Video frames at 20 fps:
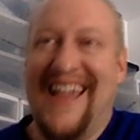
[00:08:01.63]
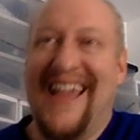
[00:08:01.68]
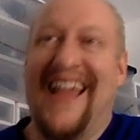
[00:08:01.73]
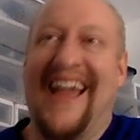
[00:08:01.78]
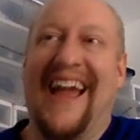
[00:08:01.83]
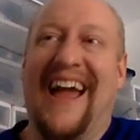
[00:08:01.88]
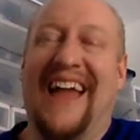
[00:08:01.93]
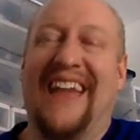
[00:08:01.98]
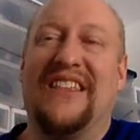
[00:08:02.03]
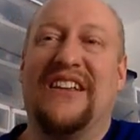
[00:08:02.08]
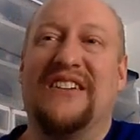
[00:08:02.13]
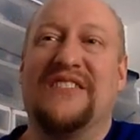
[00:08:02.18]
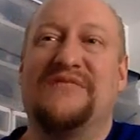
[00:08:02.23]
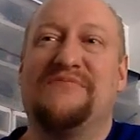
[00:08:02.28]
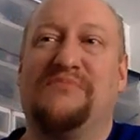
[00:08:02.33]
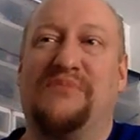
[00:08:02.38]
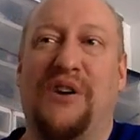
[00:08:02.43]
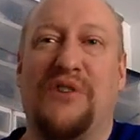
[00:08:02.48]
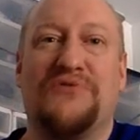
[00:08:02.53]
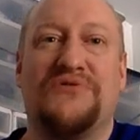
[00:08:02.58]
And there's
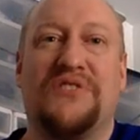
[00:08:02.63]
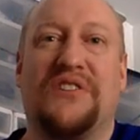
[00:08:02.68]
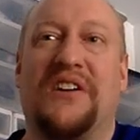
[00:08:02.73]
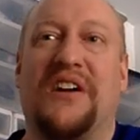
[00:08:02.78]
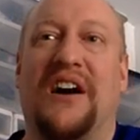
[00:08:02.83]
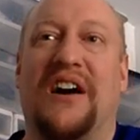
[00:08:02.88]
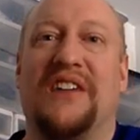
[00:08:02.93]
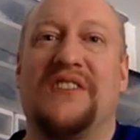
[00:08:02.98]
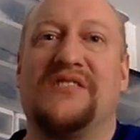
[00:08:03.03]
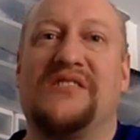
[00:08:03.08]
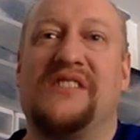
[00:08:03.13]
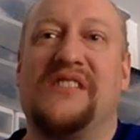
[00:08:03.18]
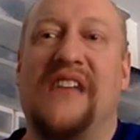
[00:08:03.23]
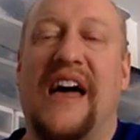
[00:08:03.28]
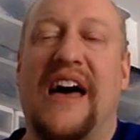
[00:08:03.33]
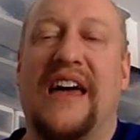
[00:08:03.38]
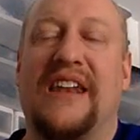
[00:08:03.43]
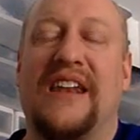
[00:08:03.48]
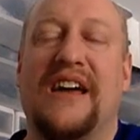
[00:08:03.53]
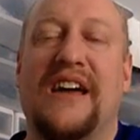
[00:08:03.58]
pros and cons to
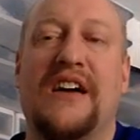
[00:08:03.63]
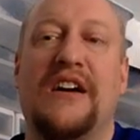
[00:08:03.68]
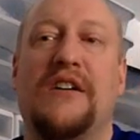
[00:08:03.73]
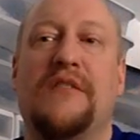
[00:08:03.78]
that.